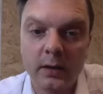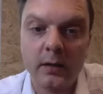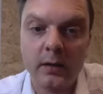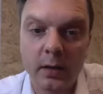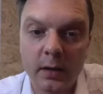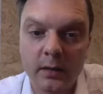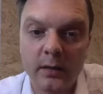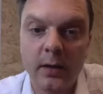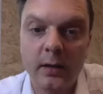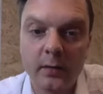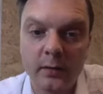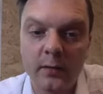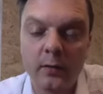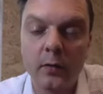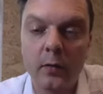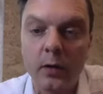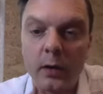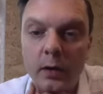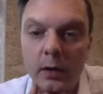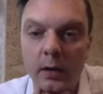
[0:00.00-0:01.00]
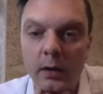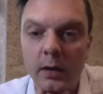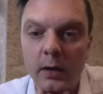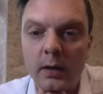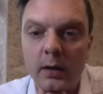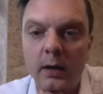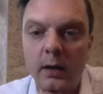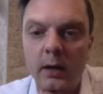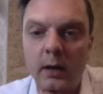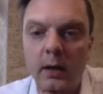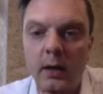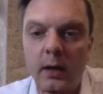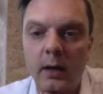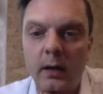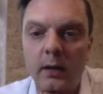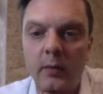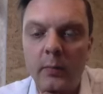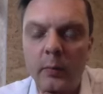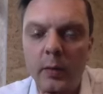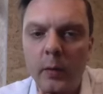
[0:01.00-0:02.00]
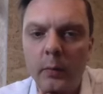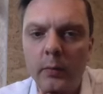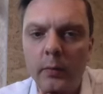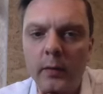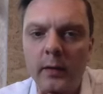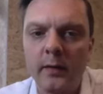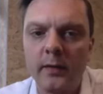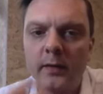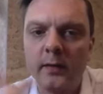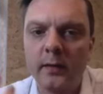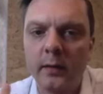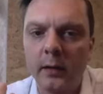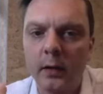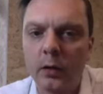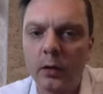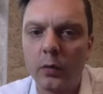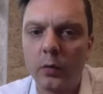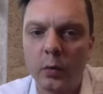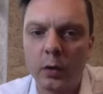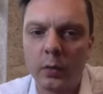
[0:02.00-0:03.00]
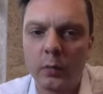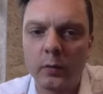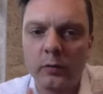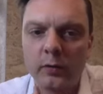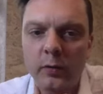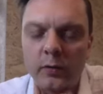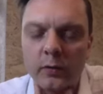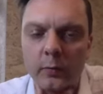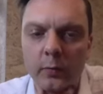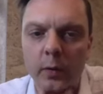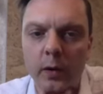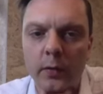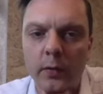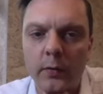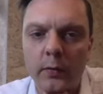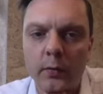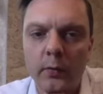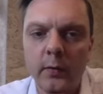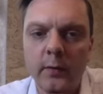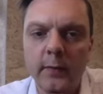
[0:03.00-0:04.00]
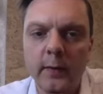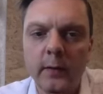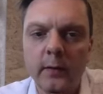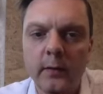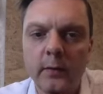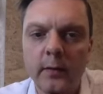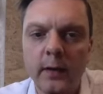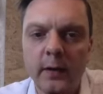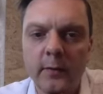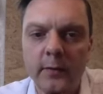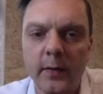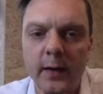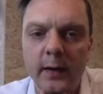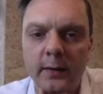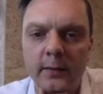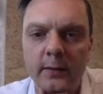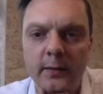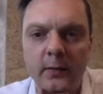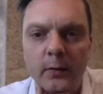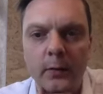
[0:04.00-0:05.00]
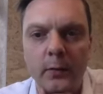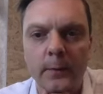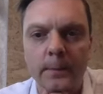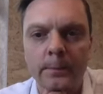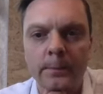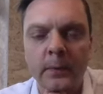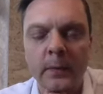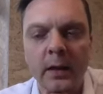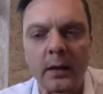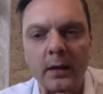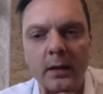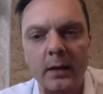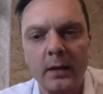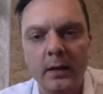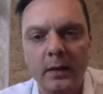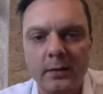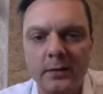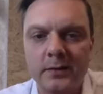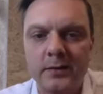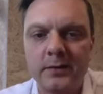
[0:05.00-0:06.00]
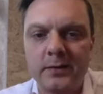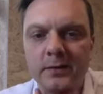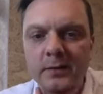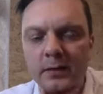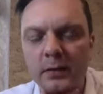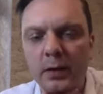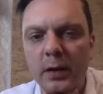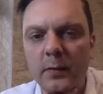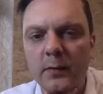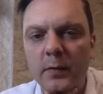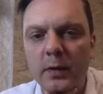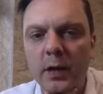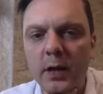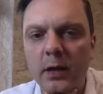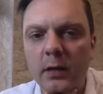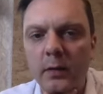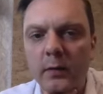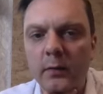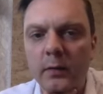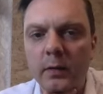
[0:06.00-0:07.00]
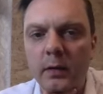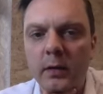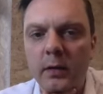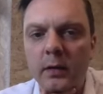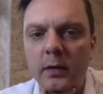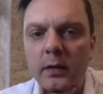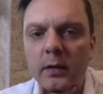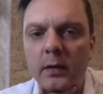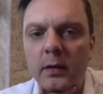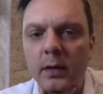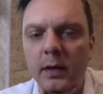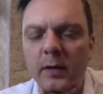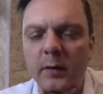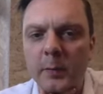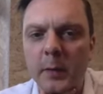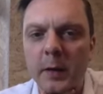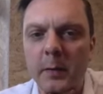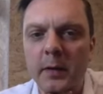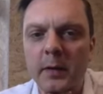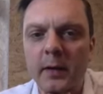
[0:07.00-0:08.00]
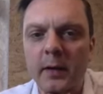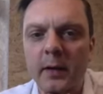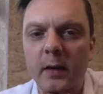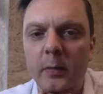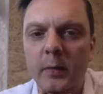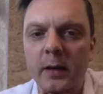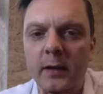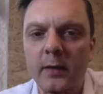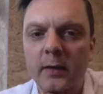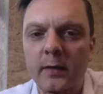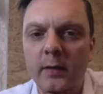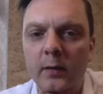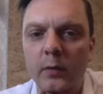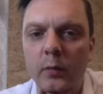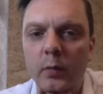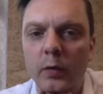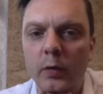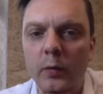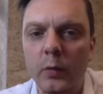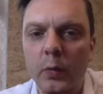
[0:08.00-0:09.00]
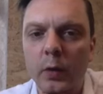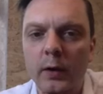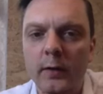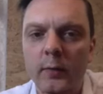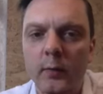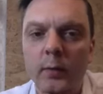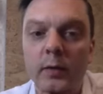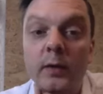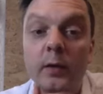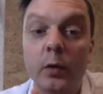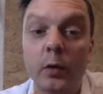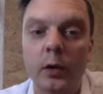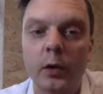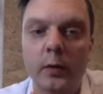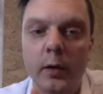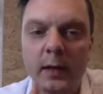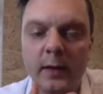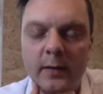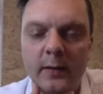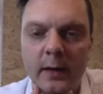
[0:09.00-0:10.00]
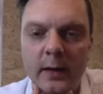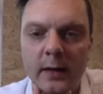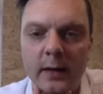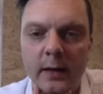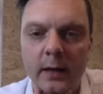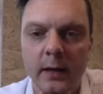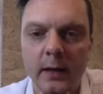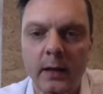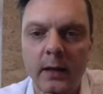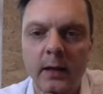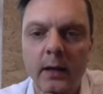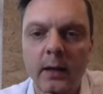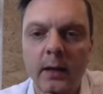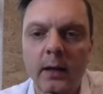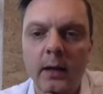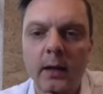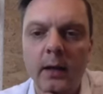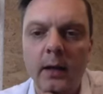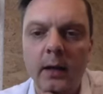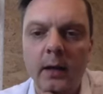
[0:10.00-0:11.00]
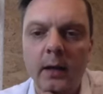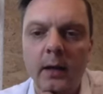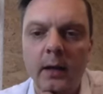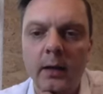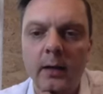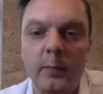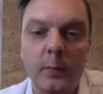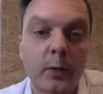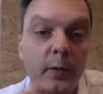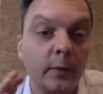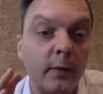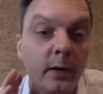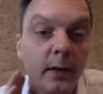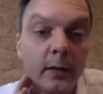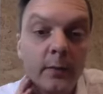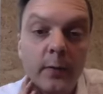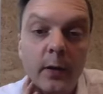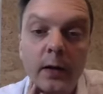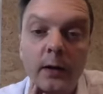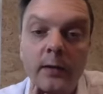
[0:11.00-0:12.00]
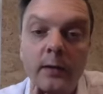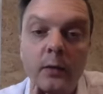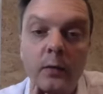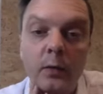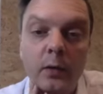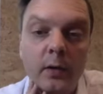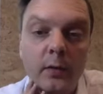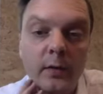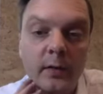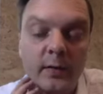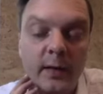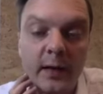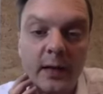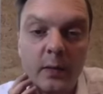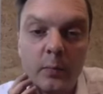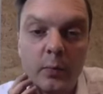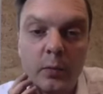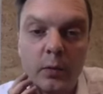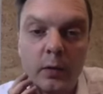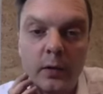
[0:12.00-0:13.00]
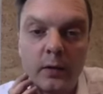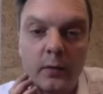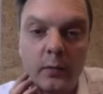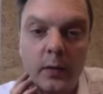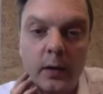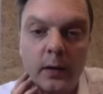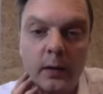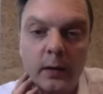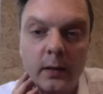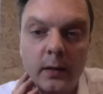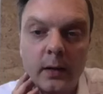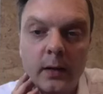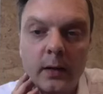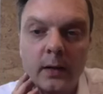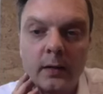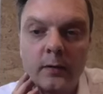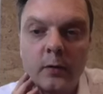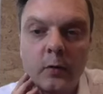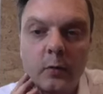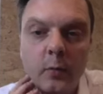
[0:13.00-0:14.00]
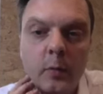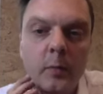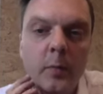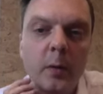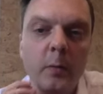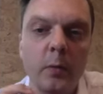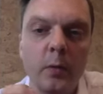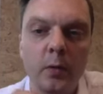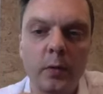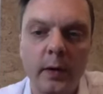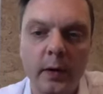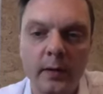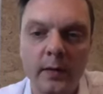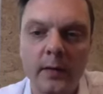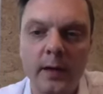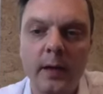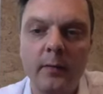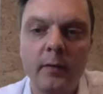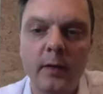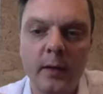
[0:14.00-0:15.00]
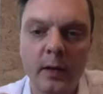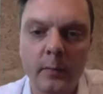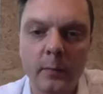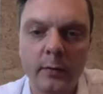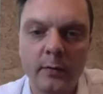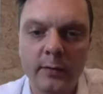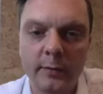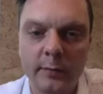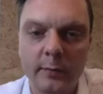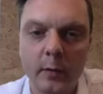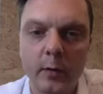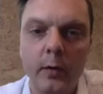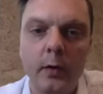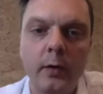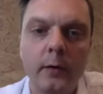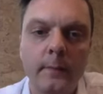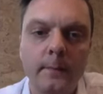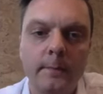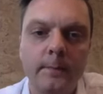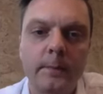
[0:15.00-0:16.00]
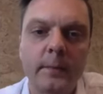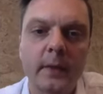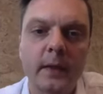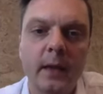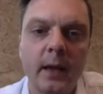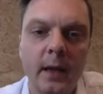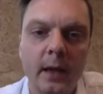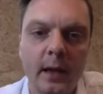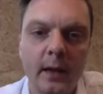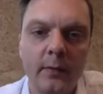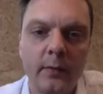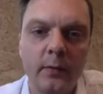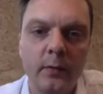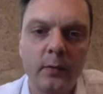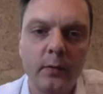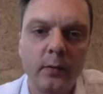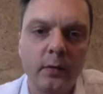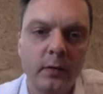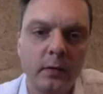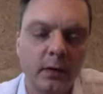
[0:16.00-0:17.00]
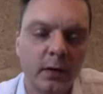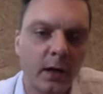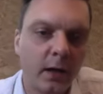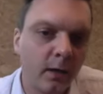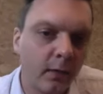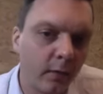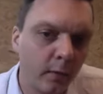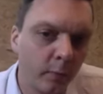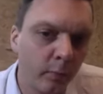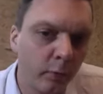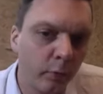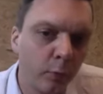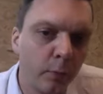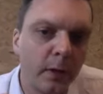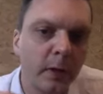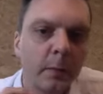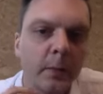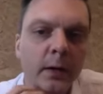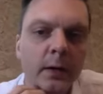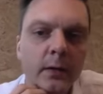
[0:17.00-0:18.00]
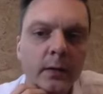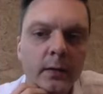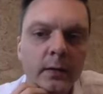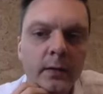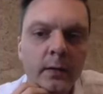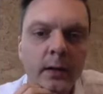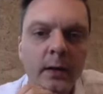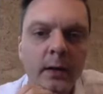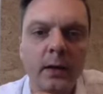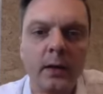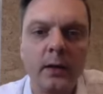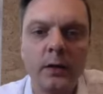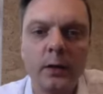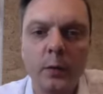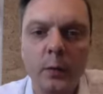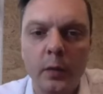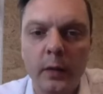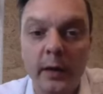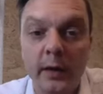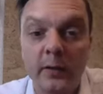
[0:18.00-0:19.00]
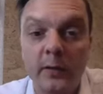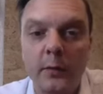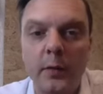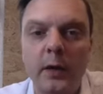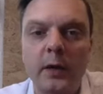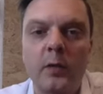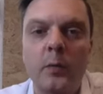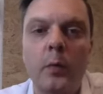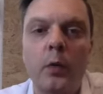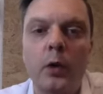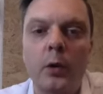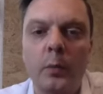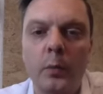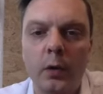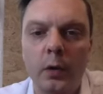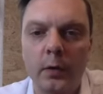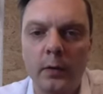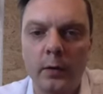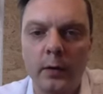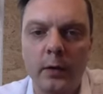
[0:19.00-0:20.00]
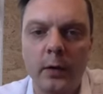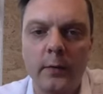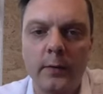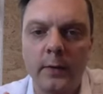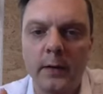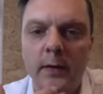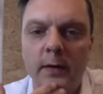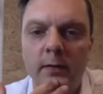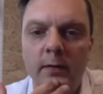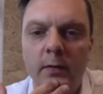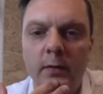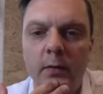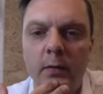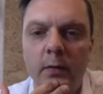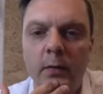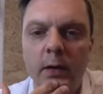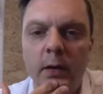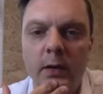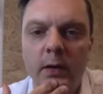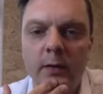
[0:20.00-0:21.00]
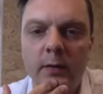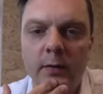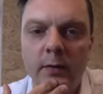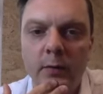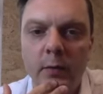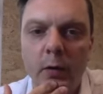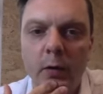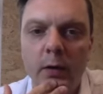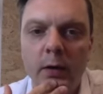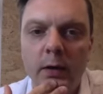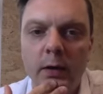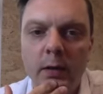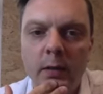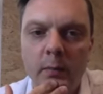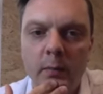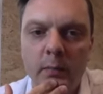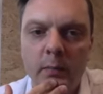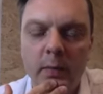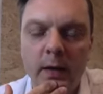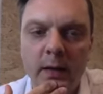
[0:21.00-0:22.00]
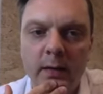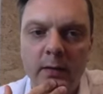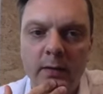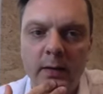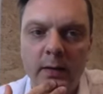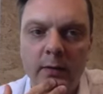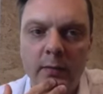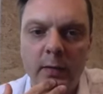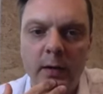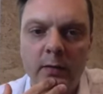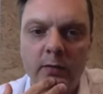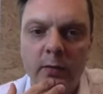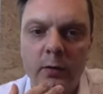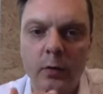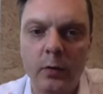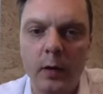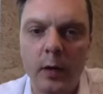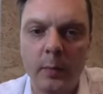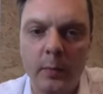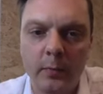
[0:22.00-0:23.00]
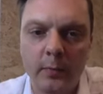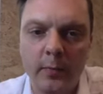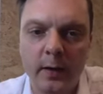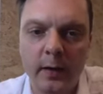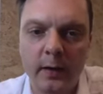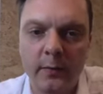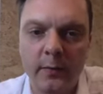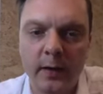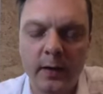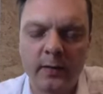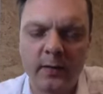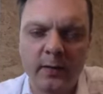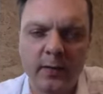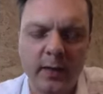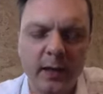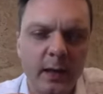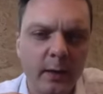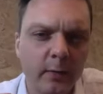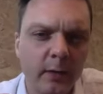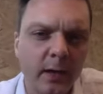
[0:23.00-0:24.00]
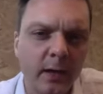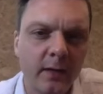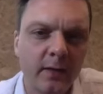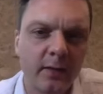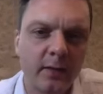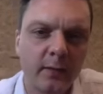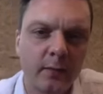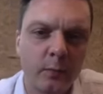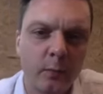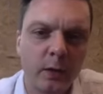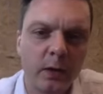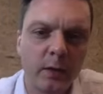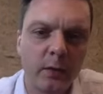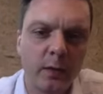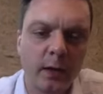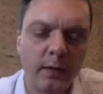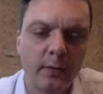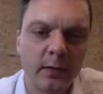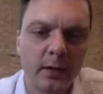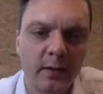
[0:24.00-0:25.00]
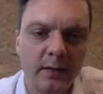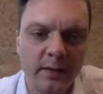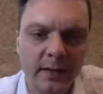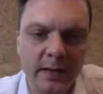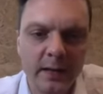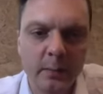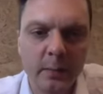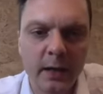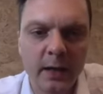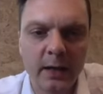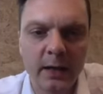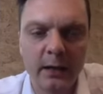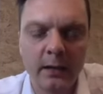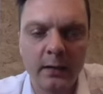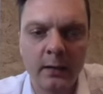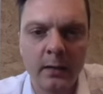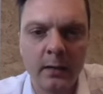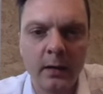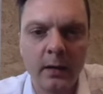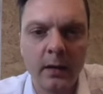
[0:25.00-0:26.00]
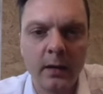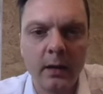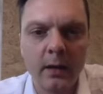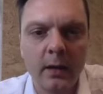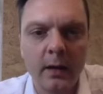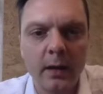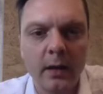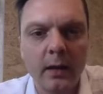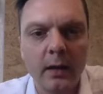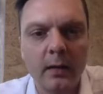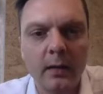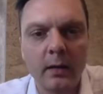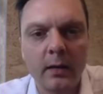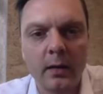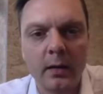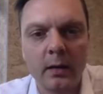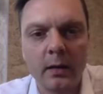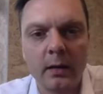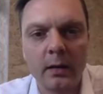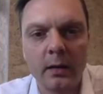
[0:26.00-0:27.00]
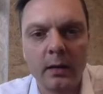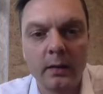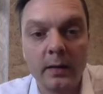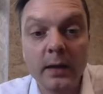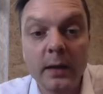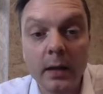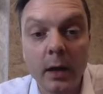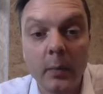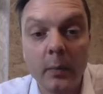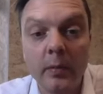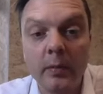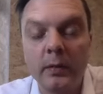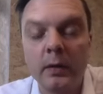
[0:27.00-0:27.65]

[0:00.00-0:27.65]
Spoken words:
and then stir. The problem with this is a lot of the water will just run through the filter very fast, so you have to kind of experiment a bit what works with your grind setting. It's perfectly fine to do it on the second pour as well. Just remember that every time you stir, after kind of the blooming period, you will extract more and more of the coffee. So stirring makes extraction go up very fast. Think of it as when you're having a tea bag in a teacup.